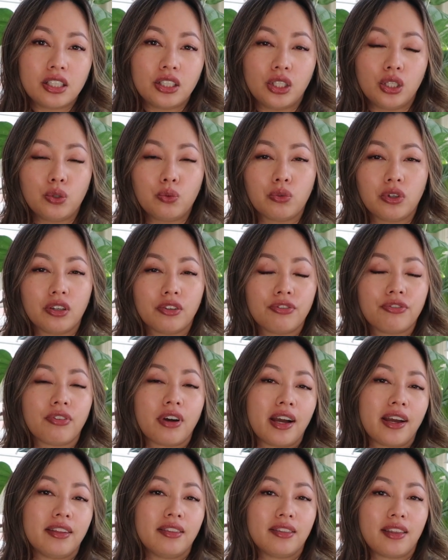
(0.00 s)
you will
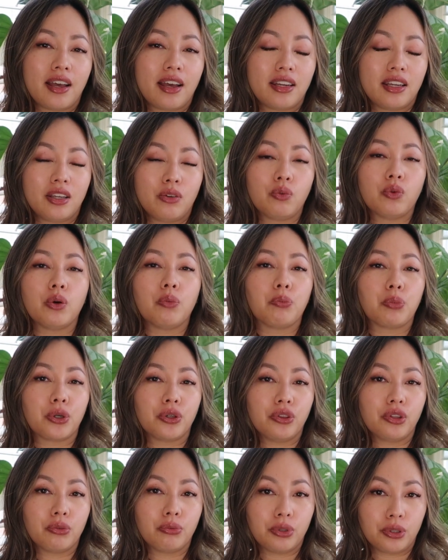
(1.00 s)
find that it will
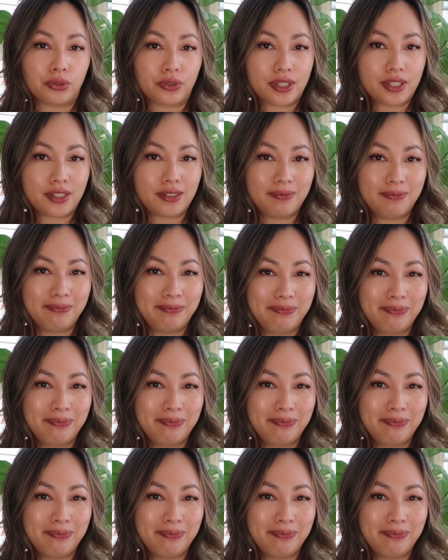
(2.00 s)
burn the roots.